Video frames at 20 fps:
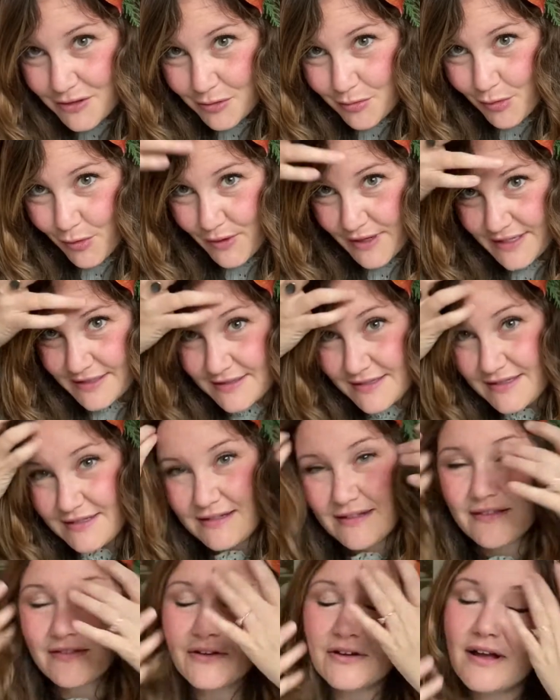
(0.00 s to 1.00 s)
boys,
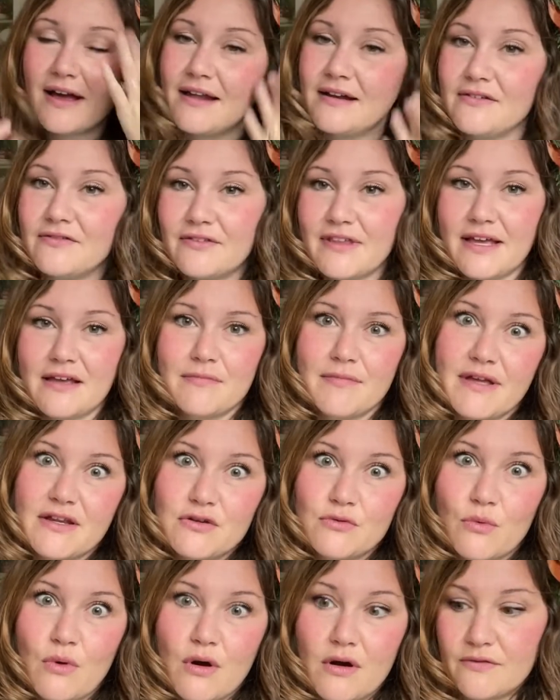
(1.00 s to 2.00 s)
and they're kind of like my
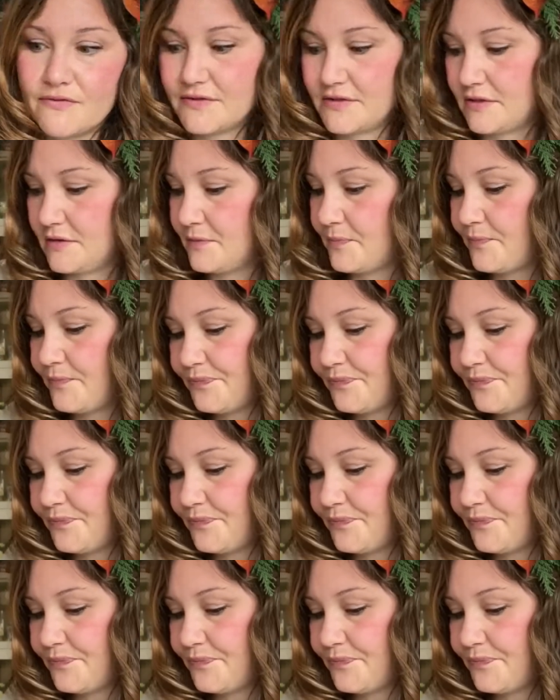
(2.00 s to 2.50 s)
dwarves.